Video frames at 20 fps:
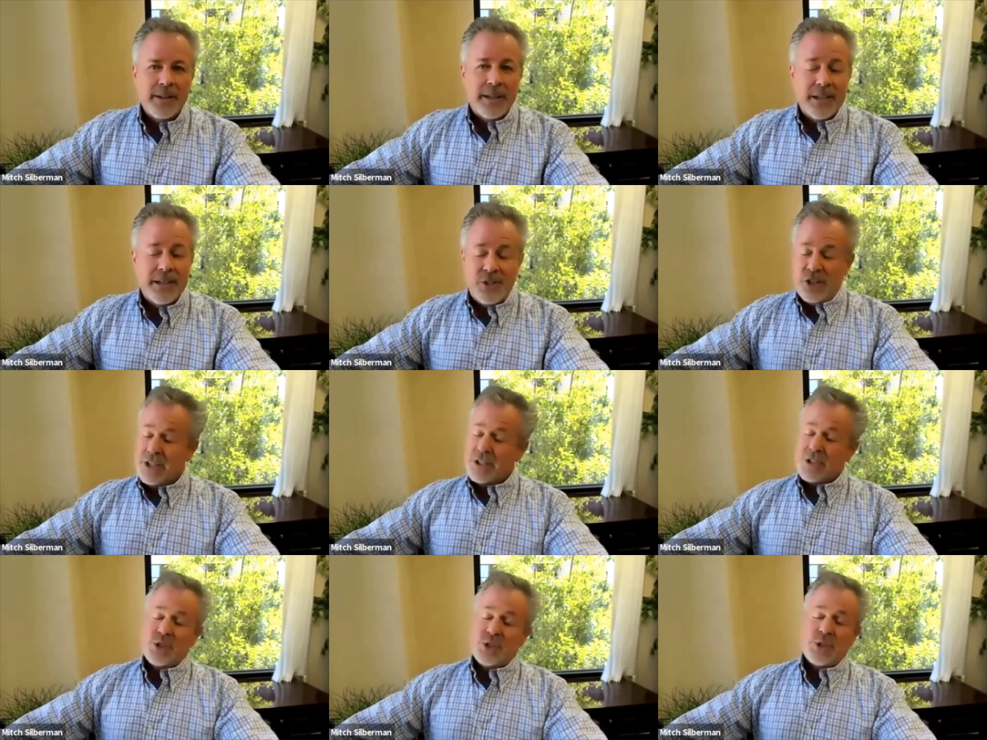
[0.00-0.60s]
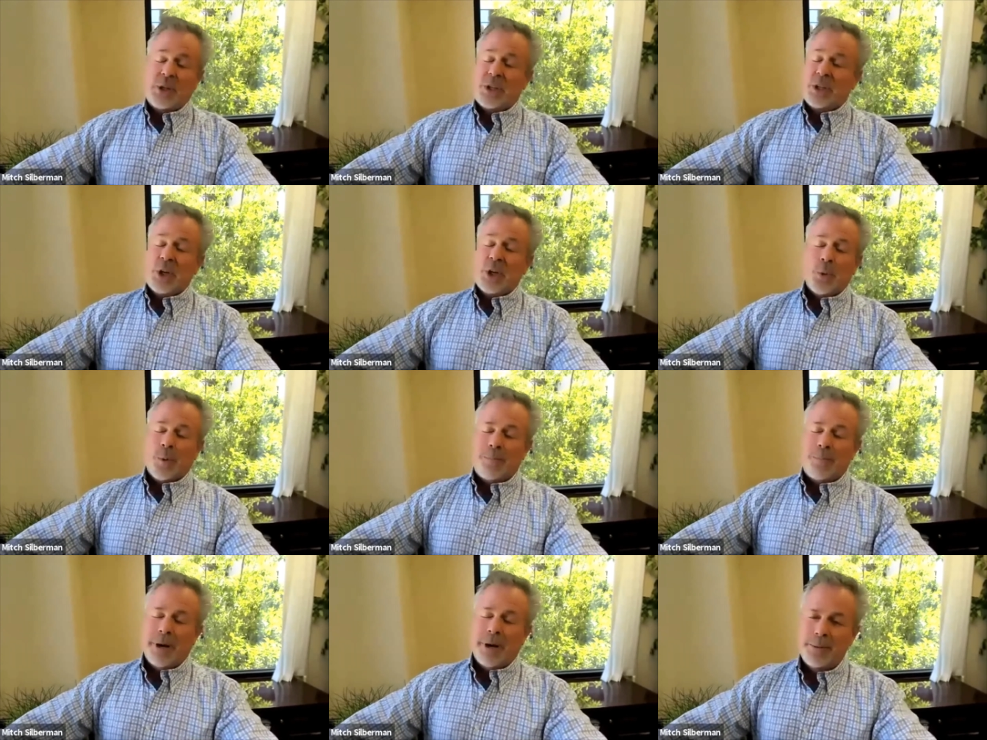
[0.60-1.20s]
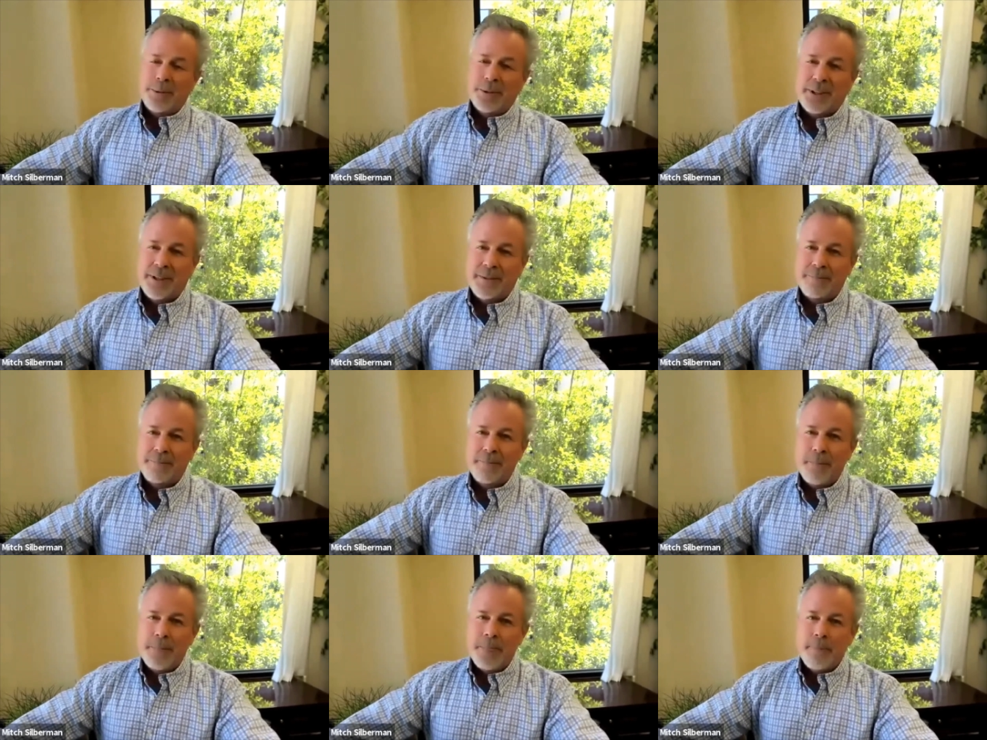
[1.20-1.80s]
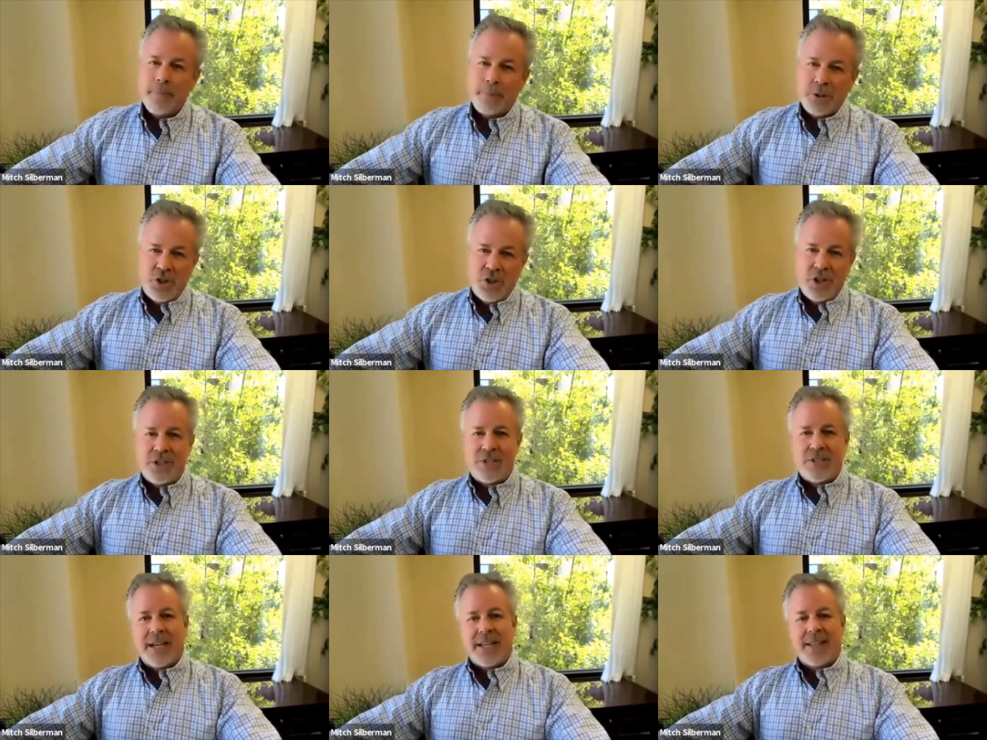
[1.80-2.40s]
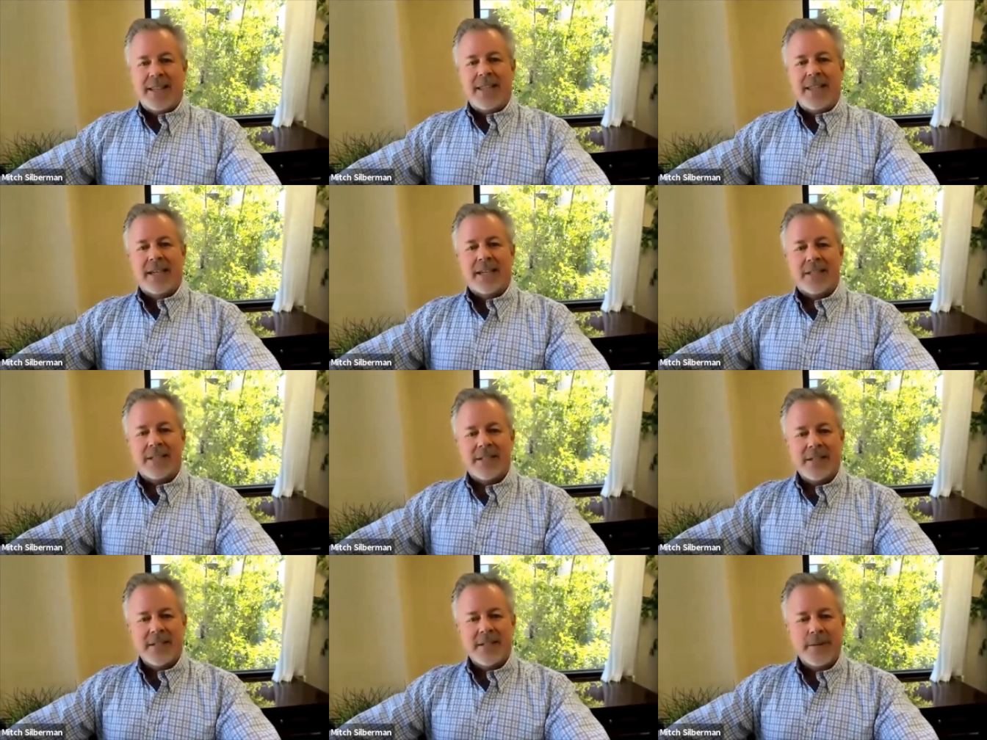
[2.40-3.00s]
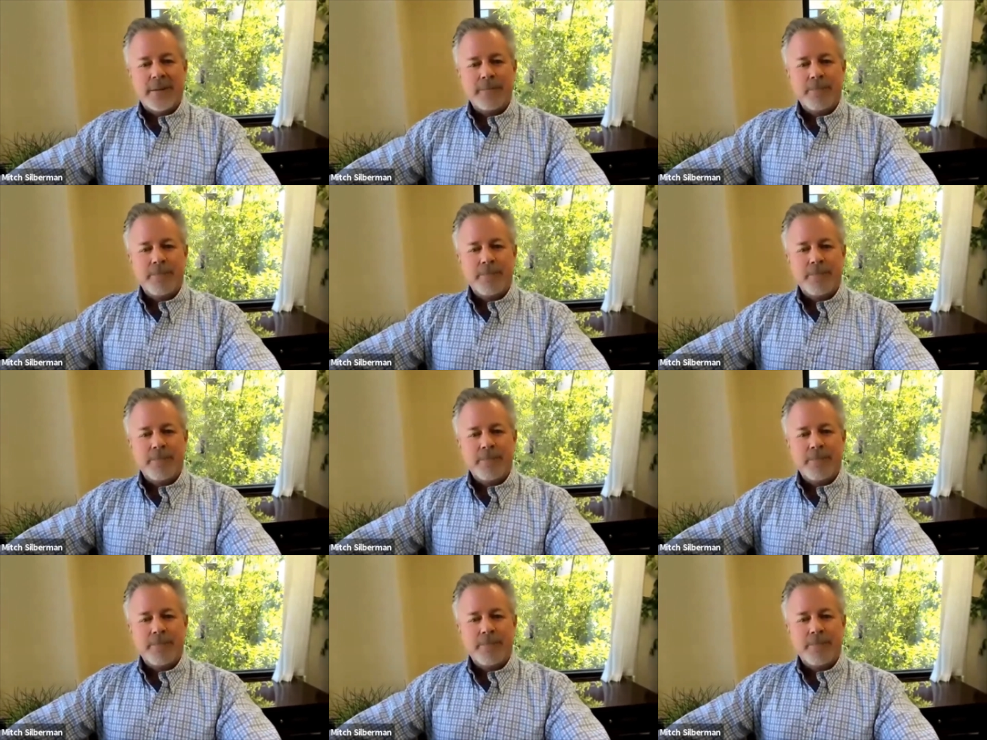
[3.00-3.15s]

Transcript: and she is certainly no Republican, but she said this